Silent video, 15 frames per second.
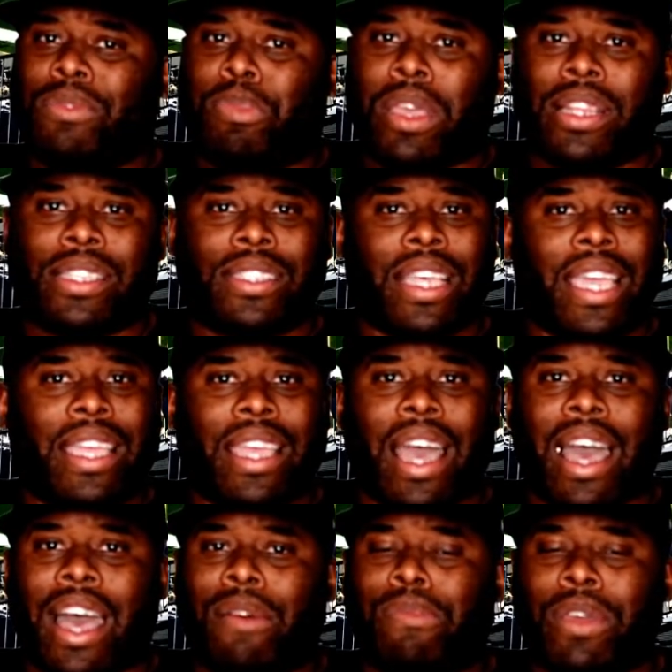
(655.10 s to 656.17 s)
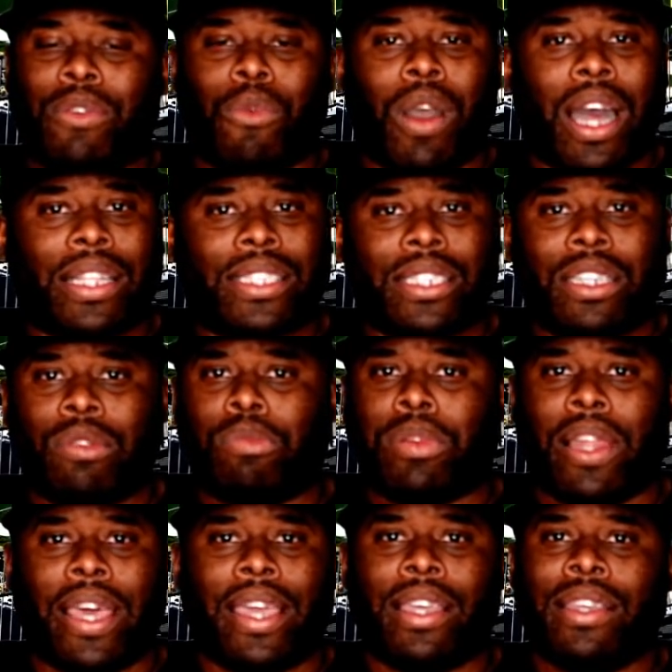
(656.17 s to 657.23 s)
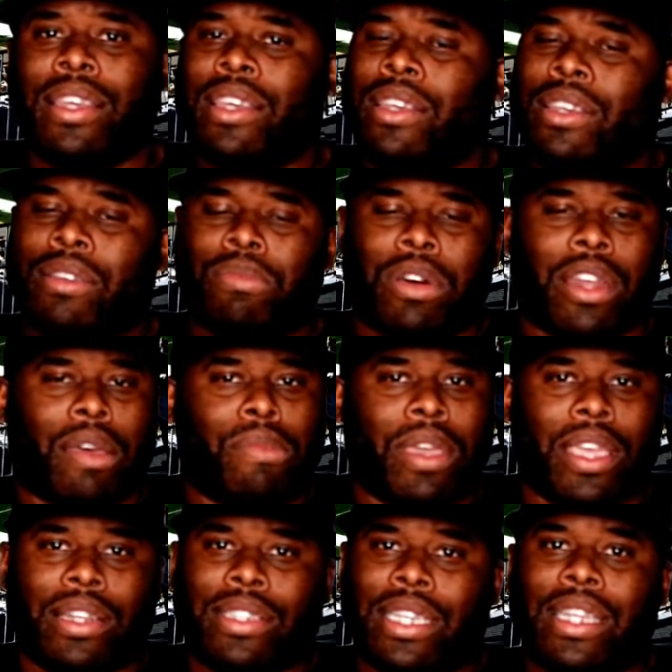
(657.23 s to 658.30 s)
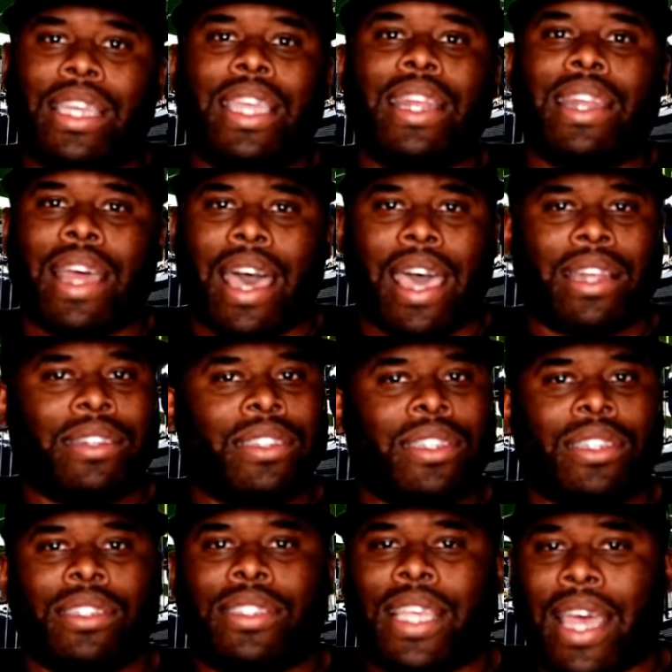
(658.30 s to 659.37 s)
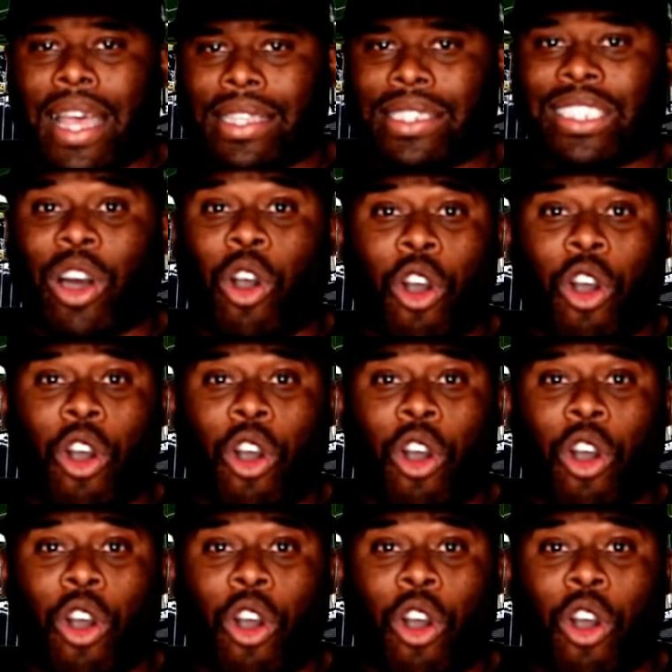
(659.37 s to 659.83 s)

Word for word: Penn State guy. I've been watching him play. But, I mean, did he not test